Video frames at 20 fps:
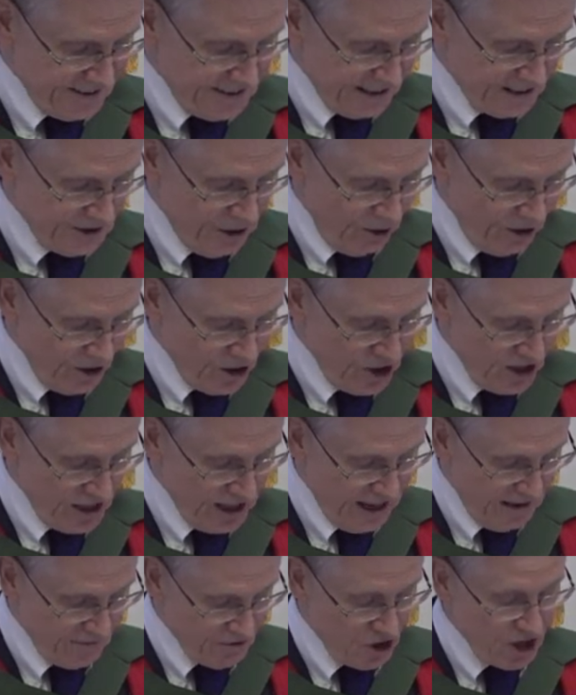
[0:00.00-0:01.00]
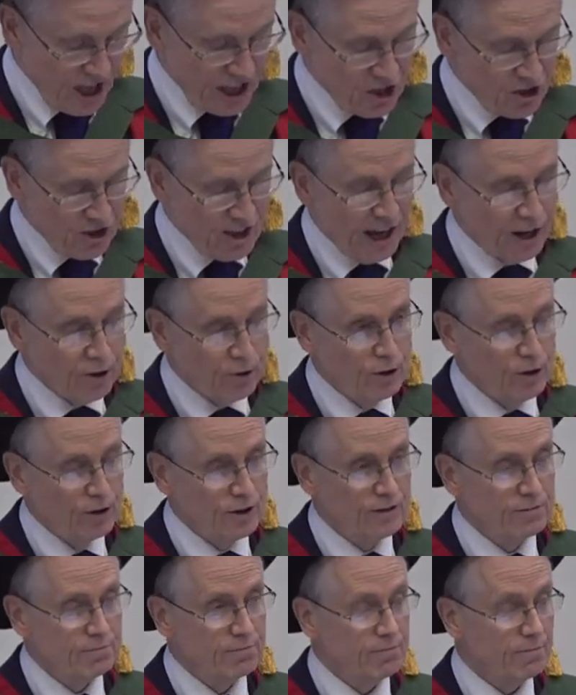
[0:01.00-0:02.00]
and technology have changed the
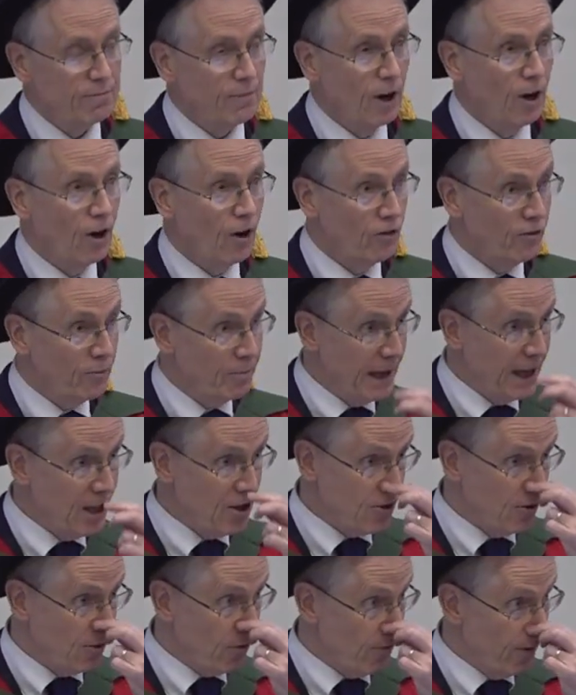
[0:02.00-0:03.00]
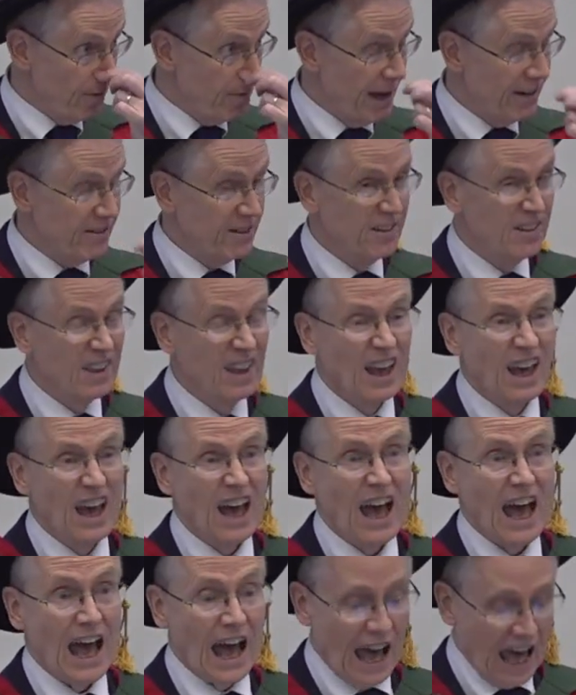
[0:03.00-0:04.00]
outlook of patients for the better,
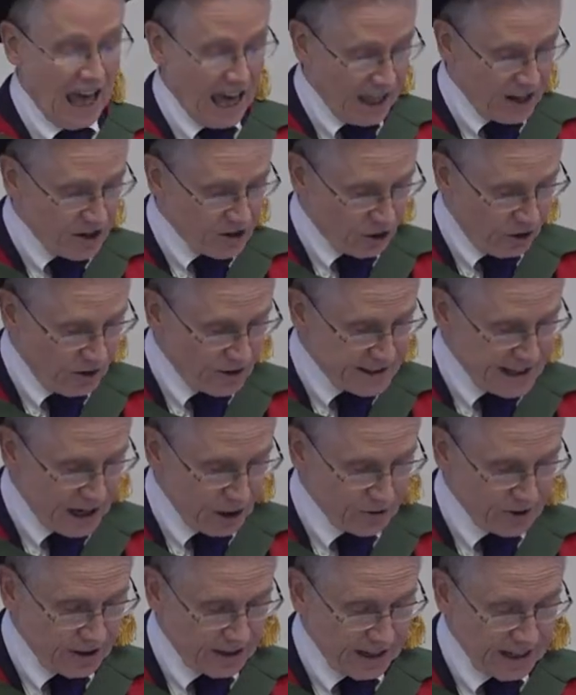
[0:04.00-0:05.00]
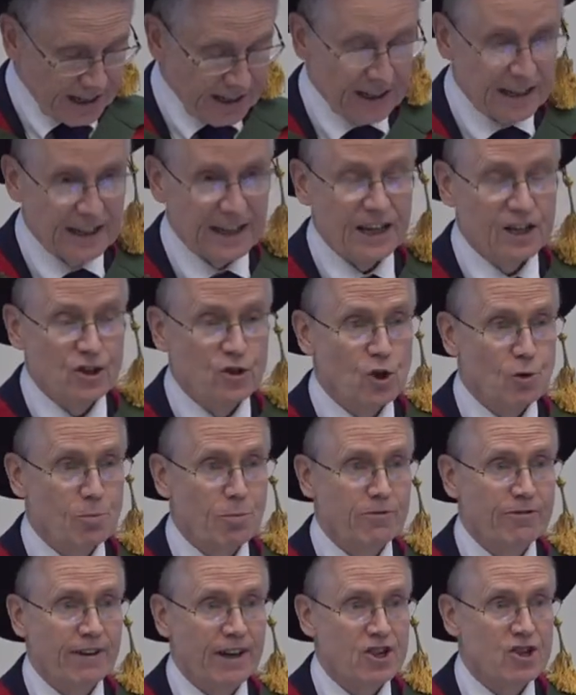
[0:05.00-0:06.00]
and undoubtedly, in your
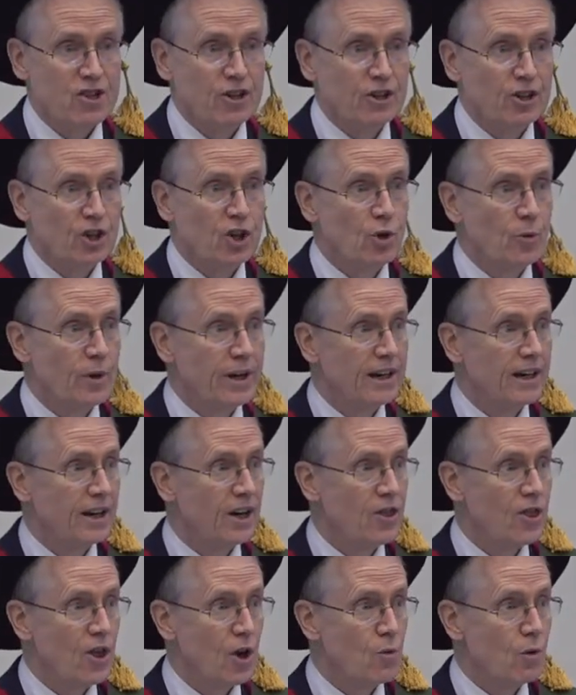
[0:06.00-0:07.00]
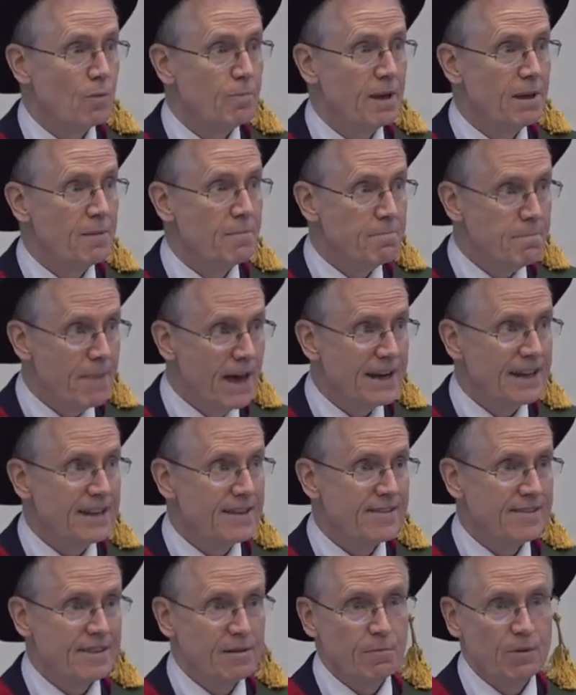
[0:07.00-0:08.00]
professional career, there will be many
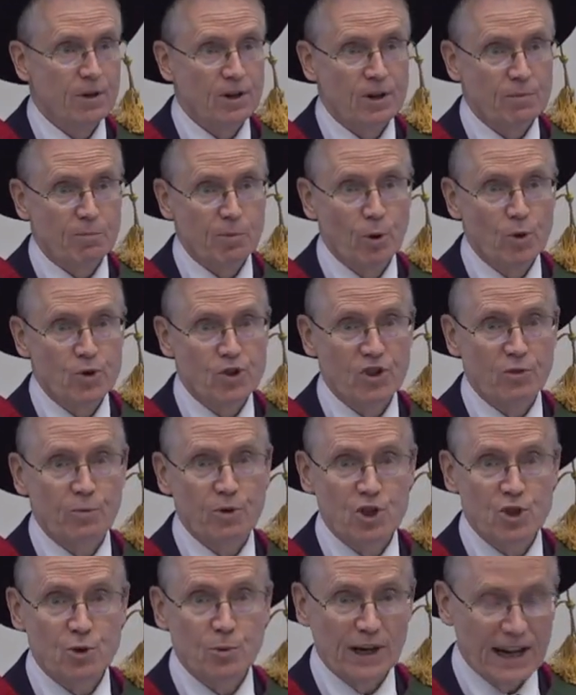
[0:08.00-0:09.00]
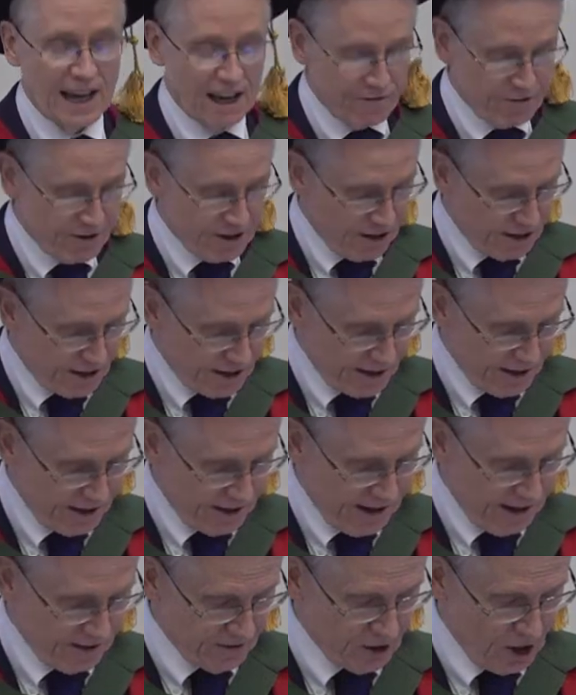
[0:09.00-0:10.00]
similar approaches which you will have to
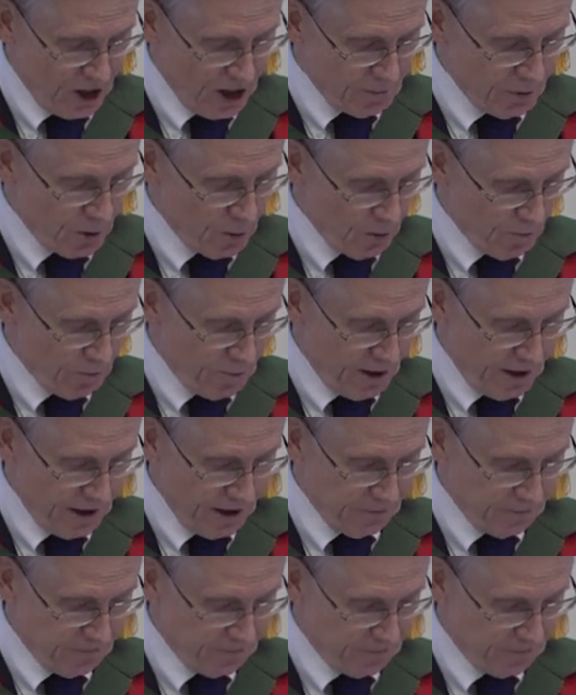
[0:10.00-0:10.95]
learn as time goes by.